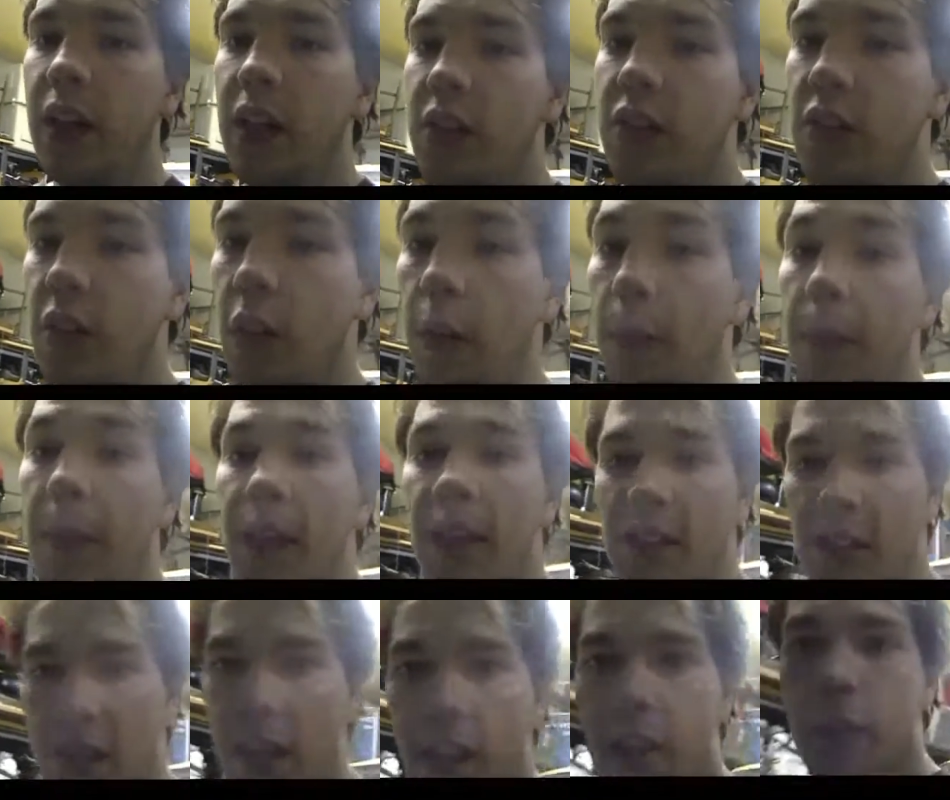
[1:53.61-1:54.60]
So
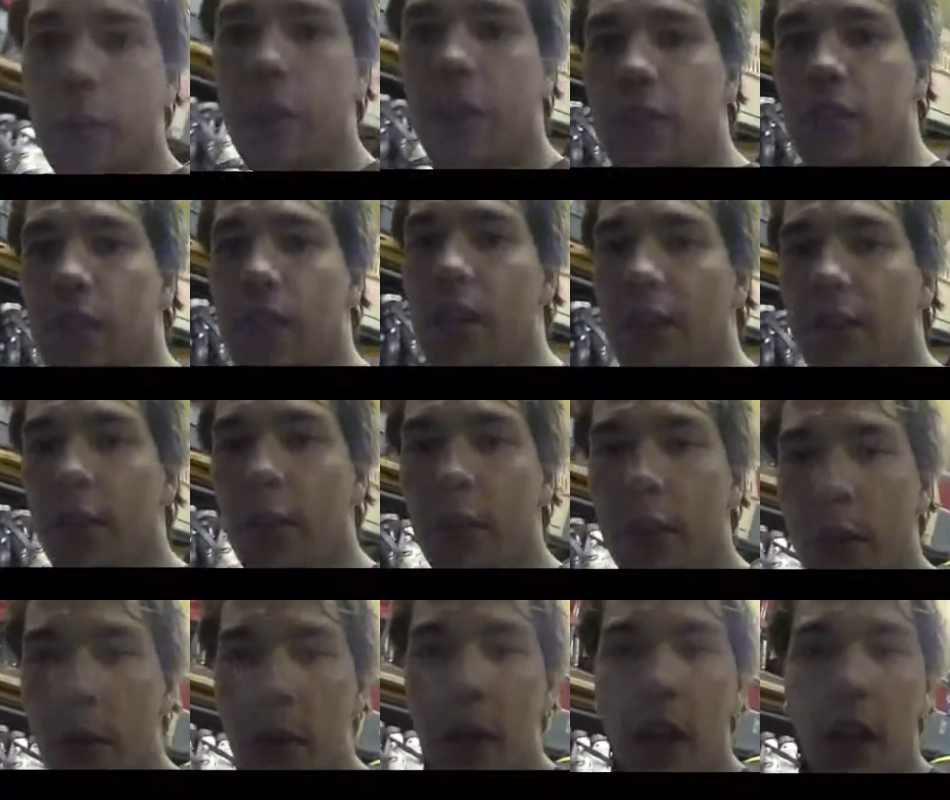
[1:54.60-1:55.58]
that's the other reason. If you're
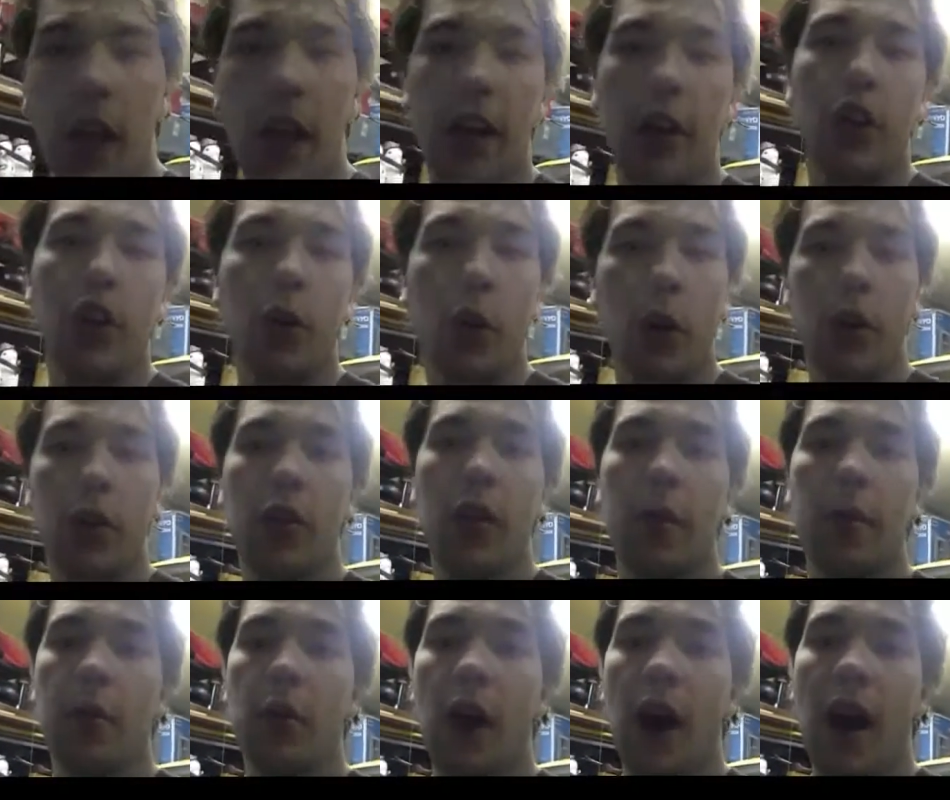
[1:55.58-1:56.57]
doing a lot of short
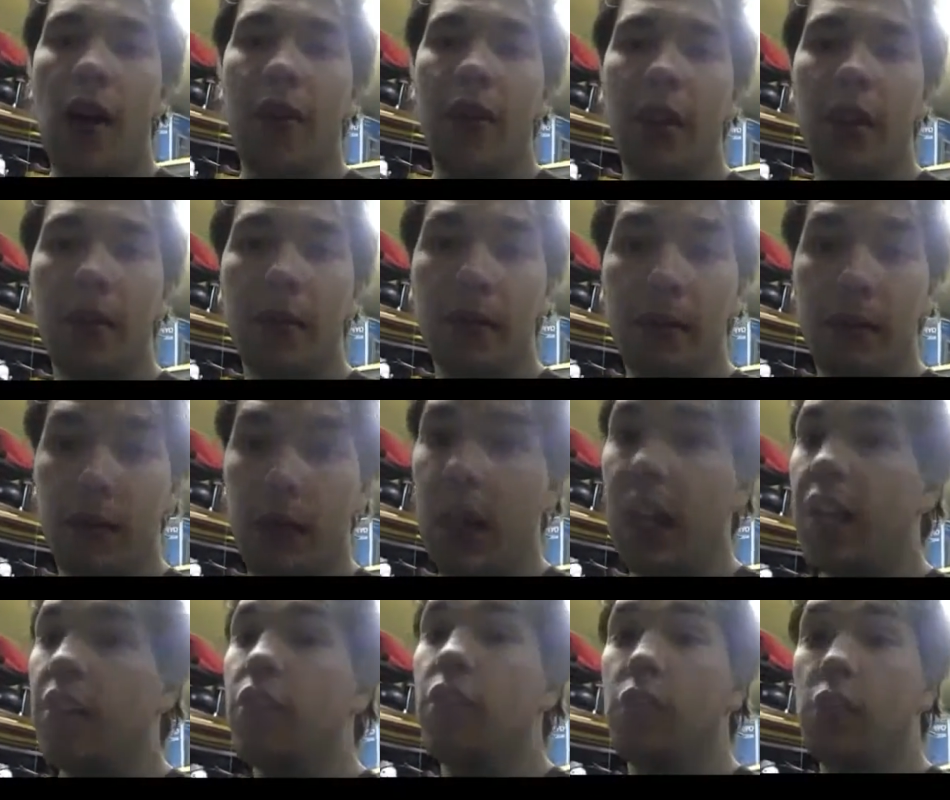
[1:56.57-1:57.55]
trip driving,
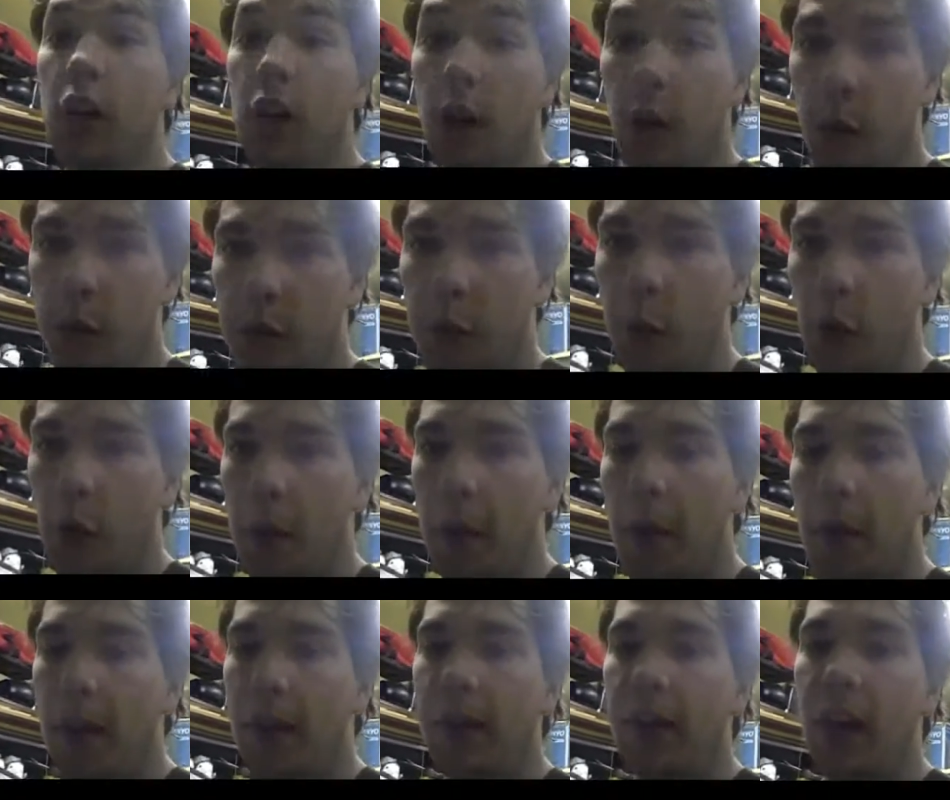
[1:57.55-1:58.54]
the engine's not always warm
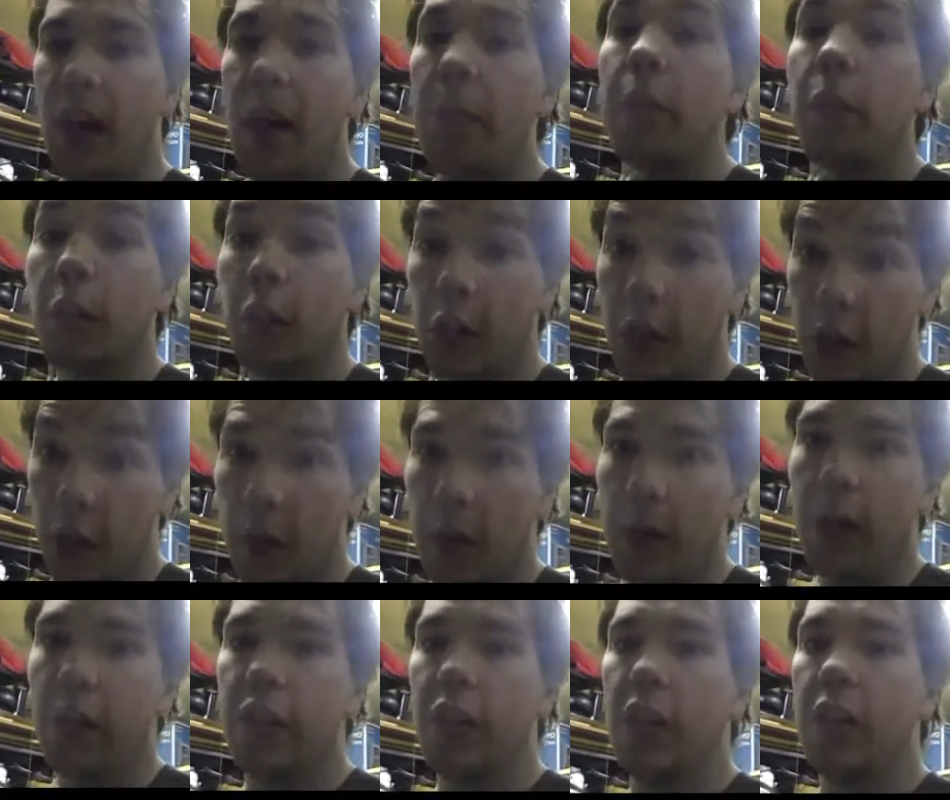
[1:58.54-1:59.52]
all the time, you're going to
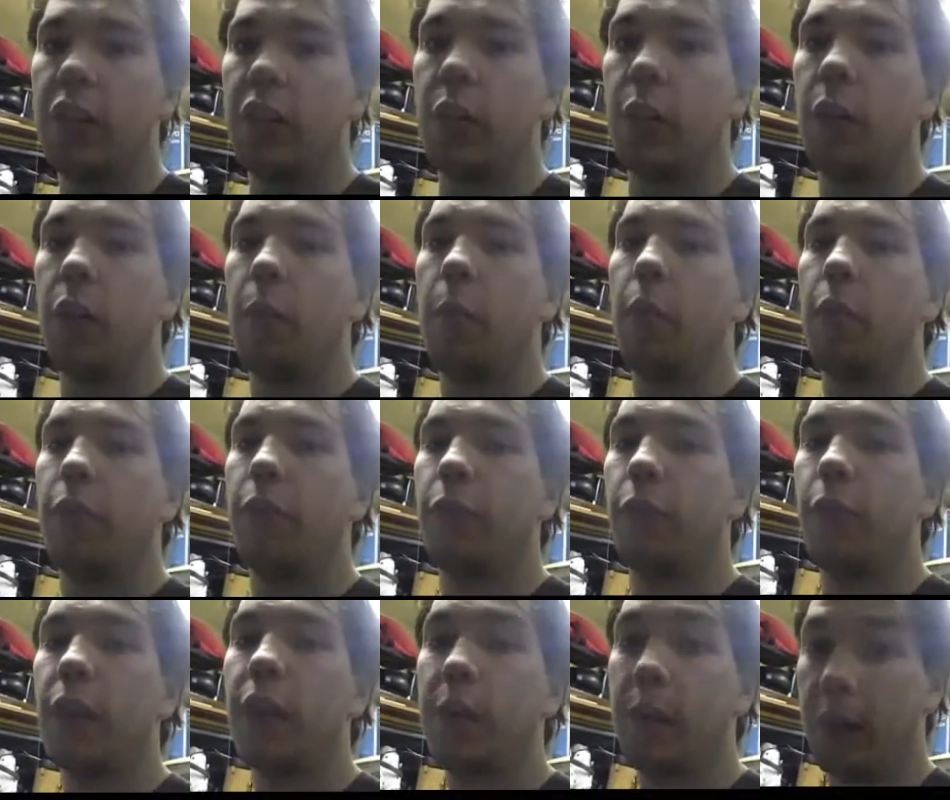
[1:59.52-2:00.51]
want to change your oil more
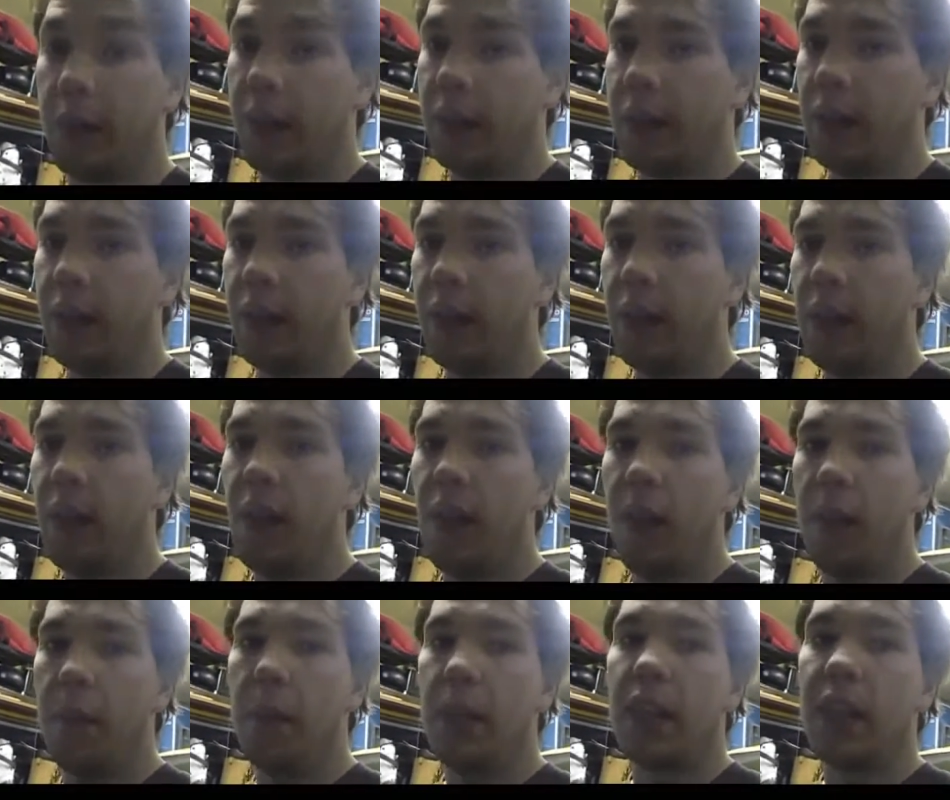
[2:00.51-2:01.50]
frequently,
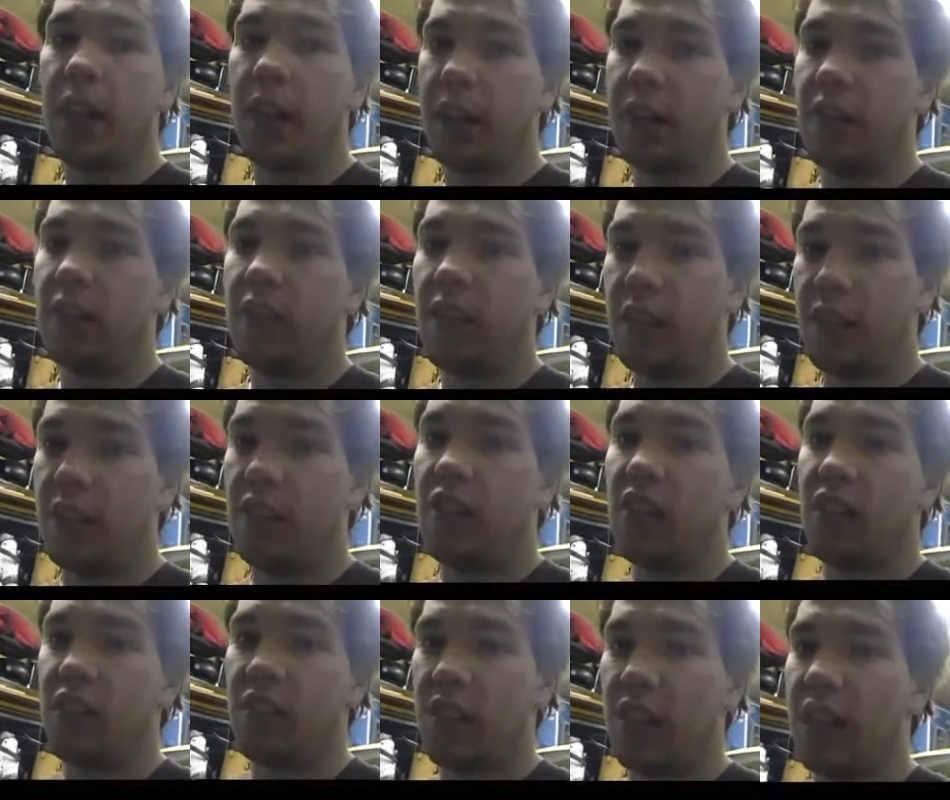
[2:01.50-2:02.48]
because it's just